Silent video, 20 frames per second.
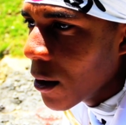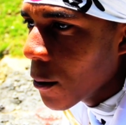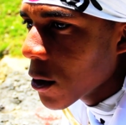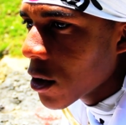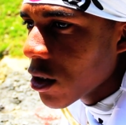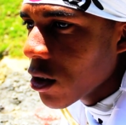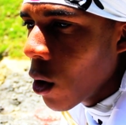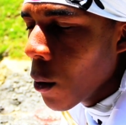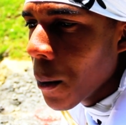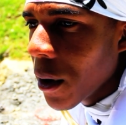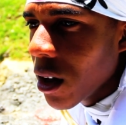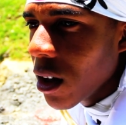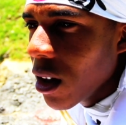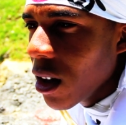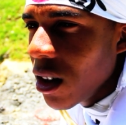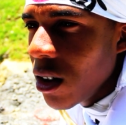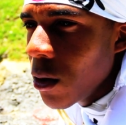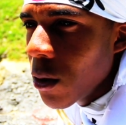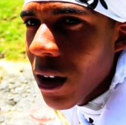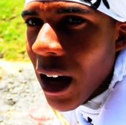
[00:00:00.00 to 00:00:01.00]
there were so many,
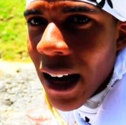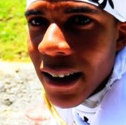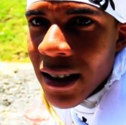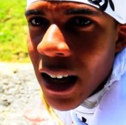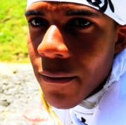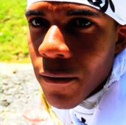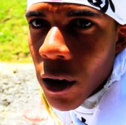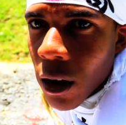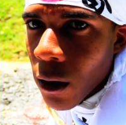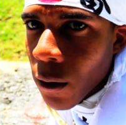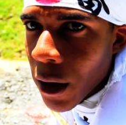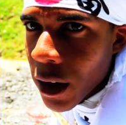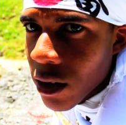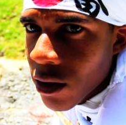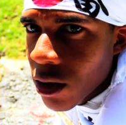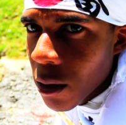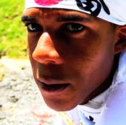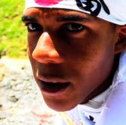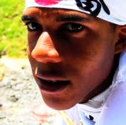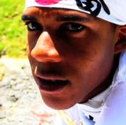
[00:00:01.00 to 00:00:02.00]
you guys have to agree, the
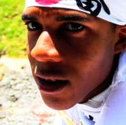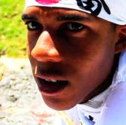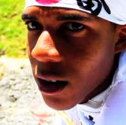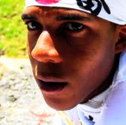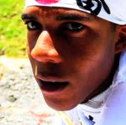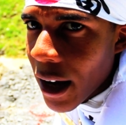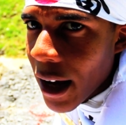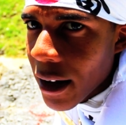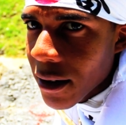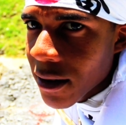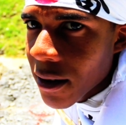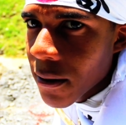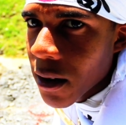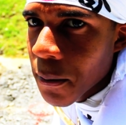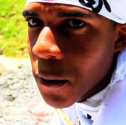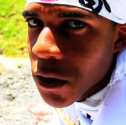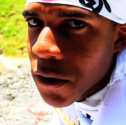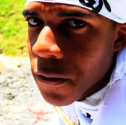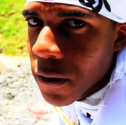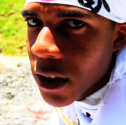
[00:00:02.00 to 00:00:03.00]
Super Nintendo had some of the
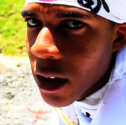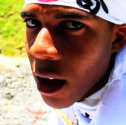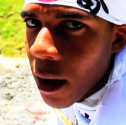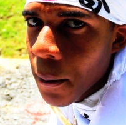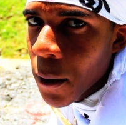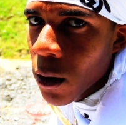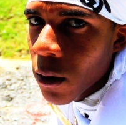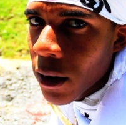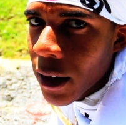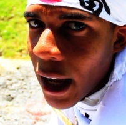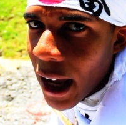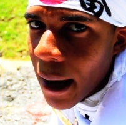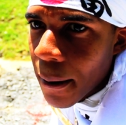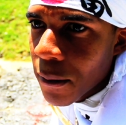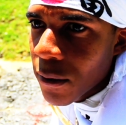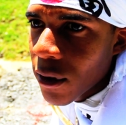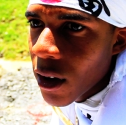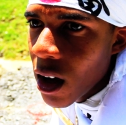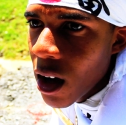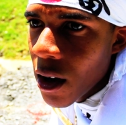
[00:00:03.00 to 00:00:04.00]
most phenomenal
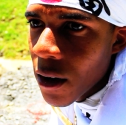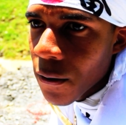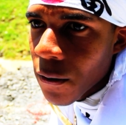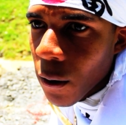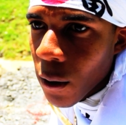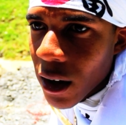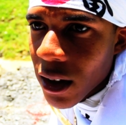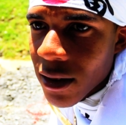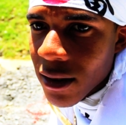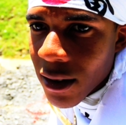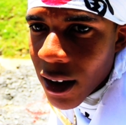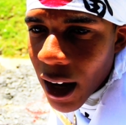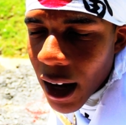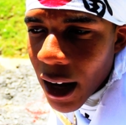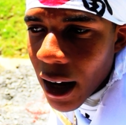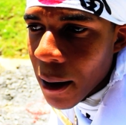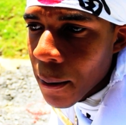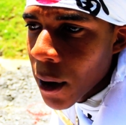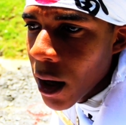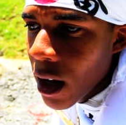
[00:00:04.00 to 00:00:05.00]
games for its
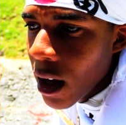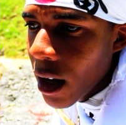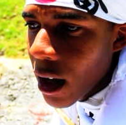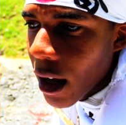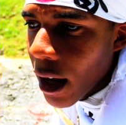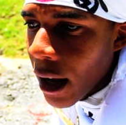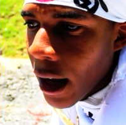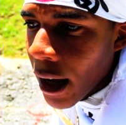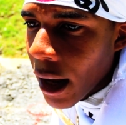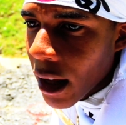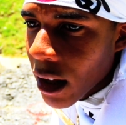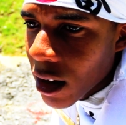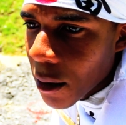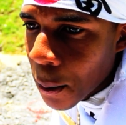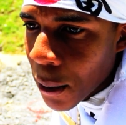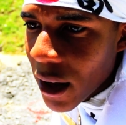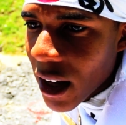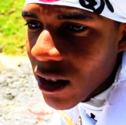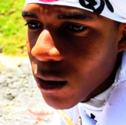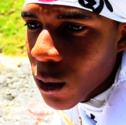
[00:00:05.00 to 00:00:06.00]
time. And when
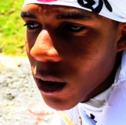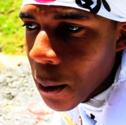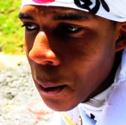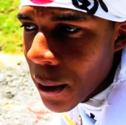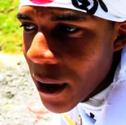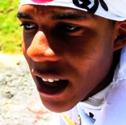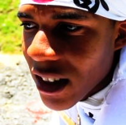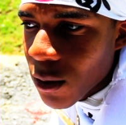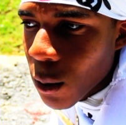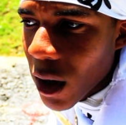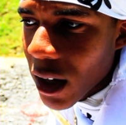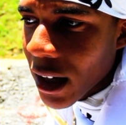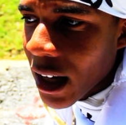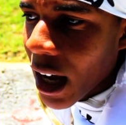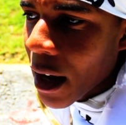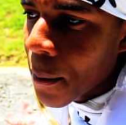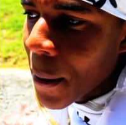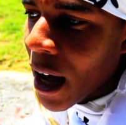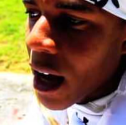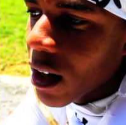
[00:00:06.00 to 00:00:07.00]
the PS1
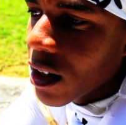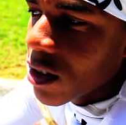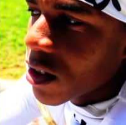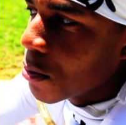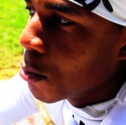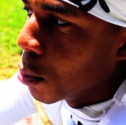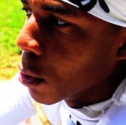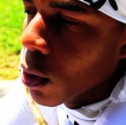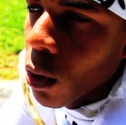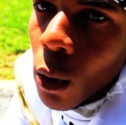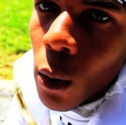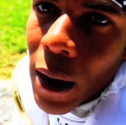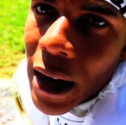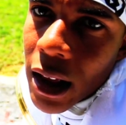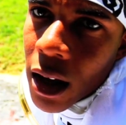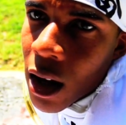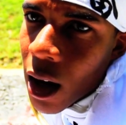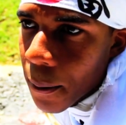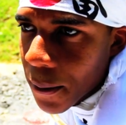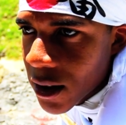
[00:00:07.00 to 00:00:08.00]
came out, it just blew away
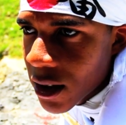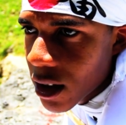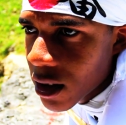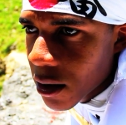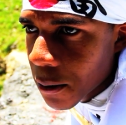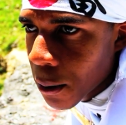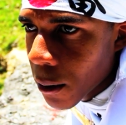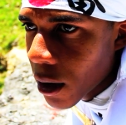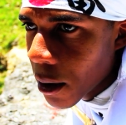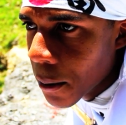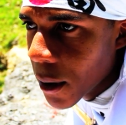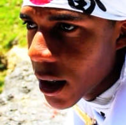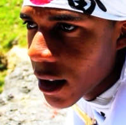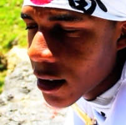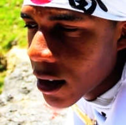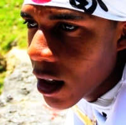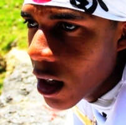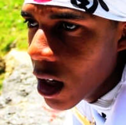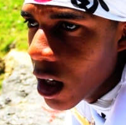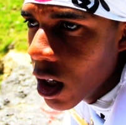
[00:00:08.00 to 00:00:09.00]
the competition pretty
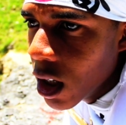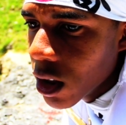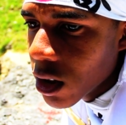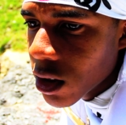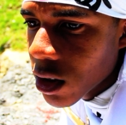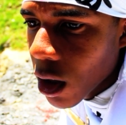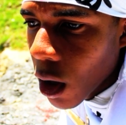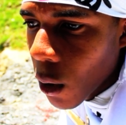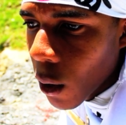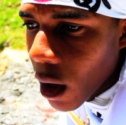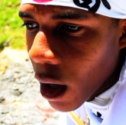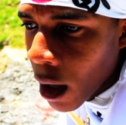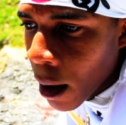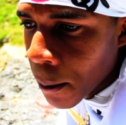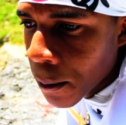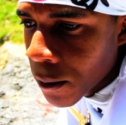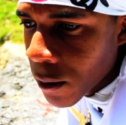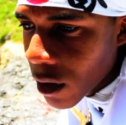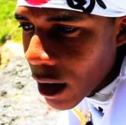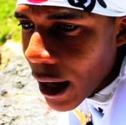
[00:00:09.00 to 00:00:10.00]
much. So
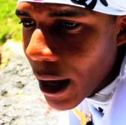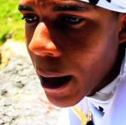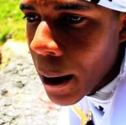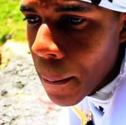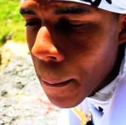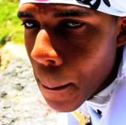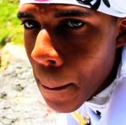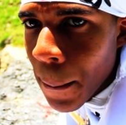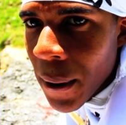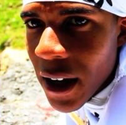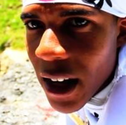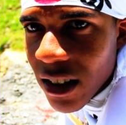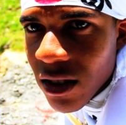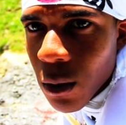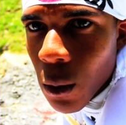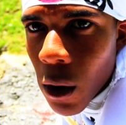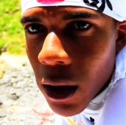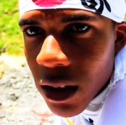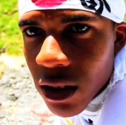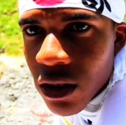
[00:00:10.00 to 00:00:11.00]
yeah,
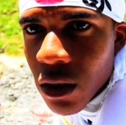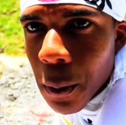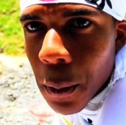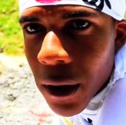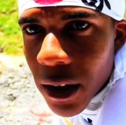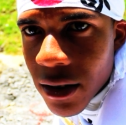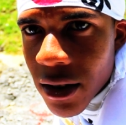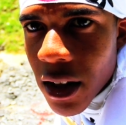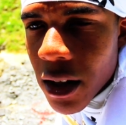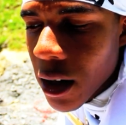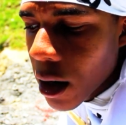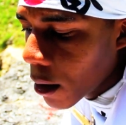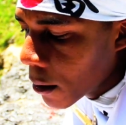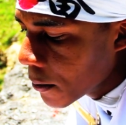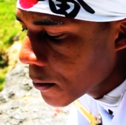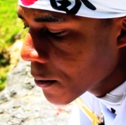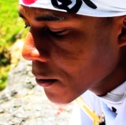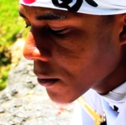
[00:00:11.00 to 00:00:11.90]
PS1 and Super Nintendo.